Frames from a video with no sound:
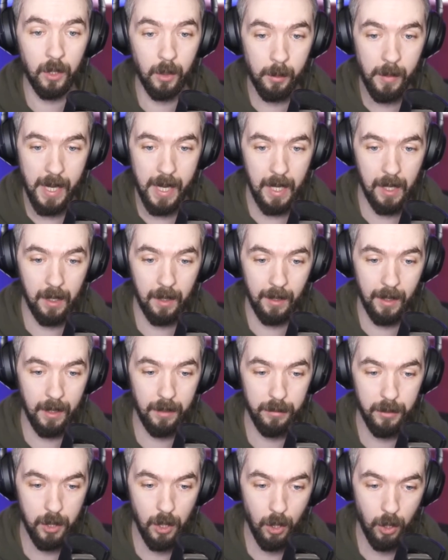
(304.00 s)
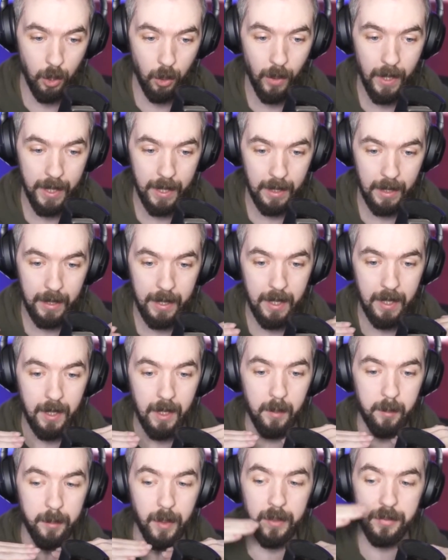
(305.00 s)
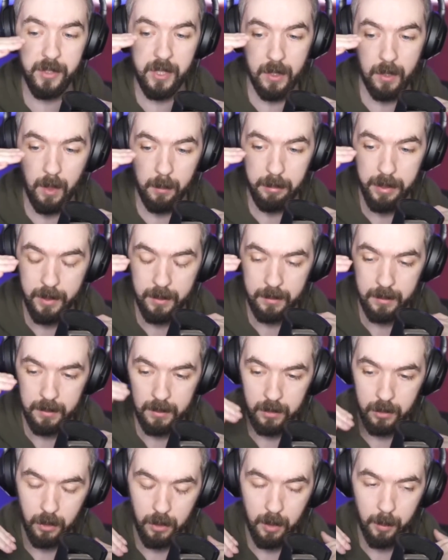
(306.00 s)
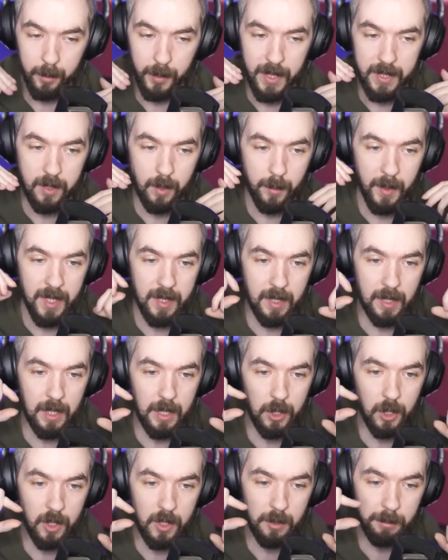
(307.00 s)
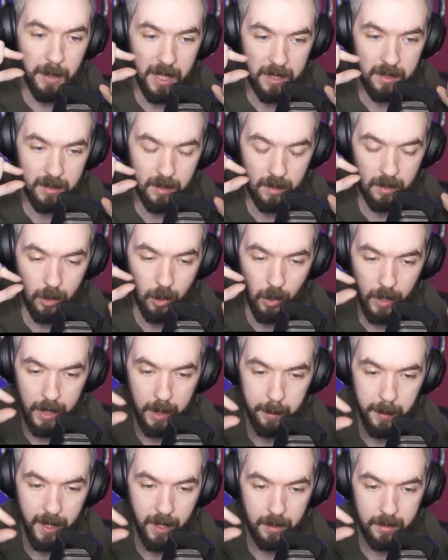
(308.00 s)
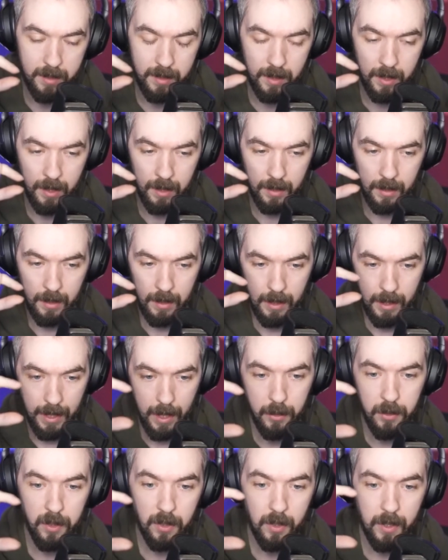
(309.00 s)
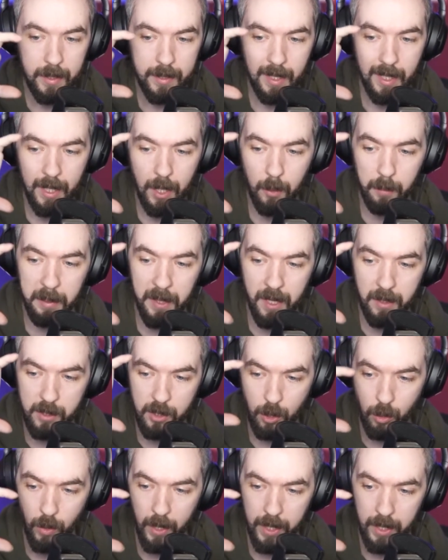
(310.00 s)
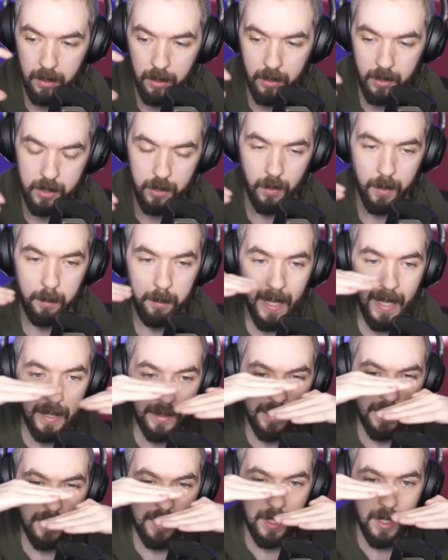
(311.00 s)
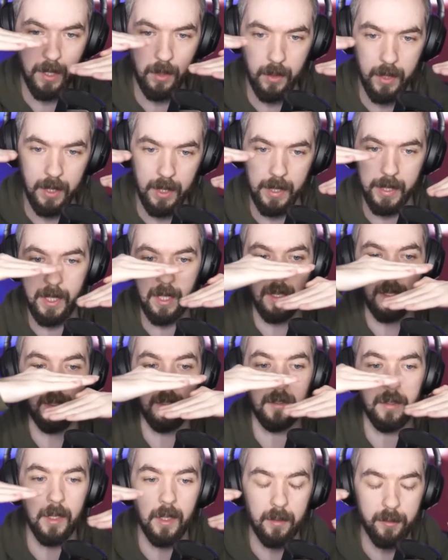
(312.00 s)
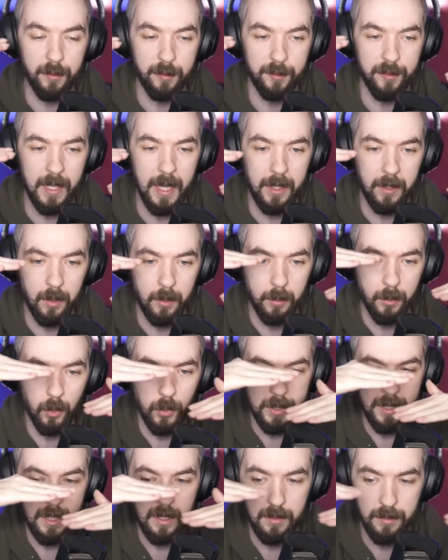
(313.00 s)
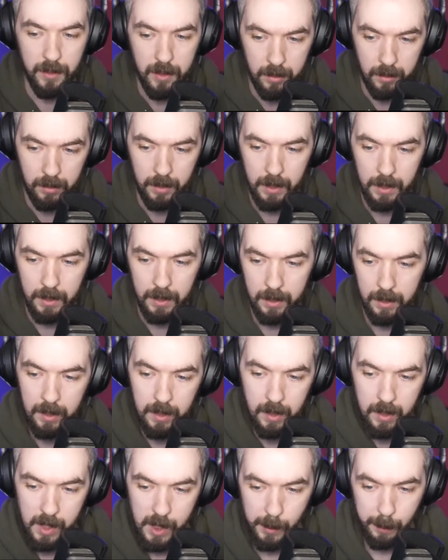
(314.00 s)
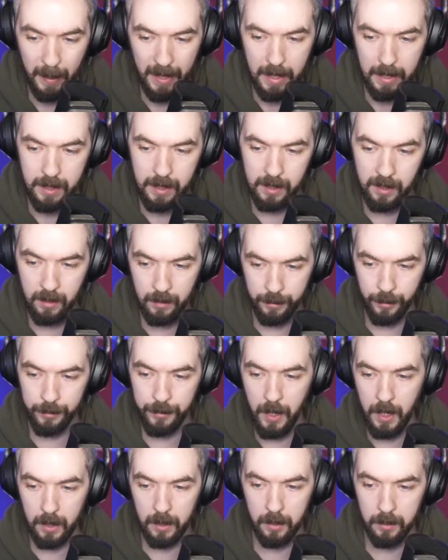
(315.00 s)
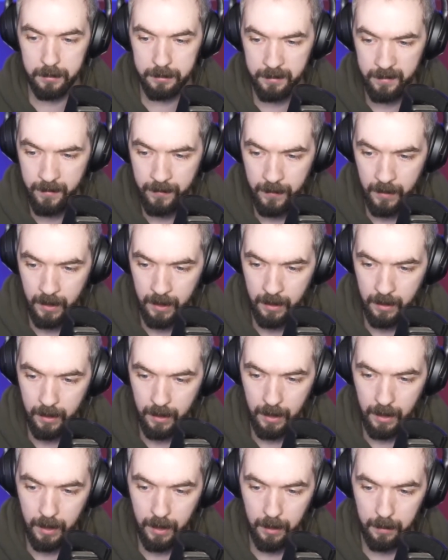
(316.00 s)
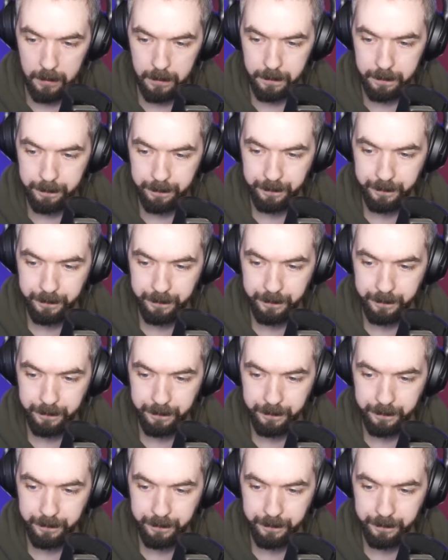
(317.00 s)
mic. And if you talk quietly, it buffs it up. So a compressor basically just makes the quiet parts louder and the loud parts quieter, so it balances it out in like a flatter, more even space for volume. And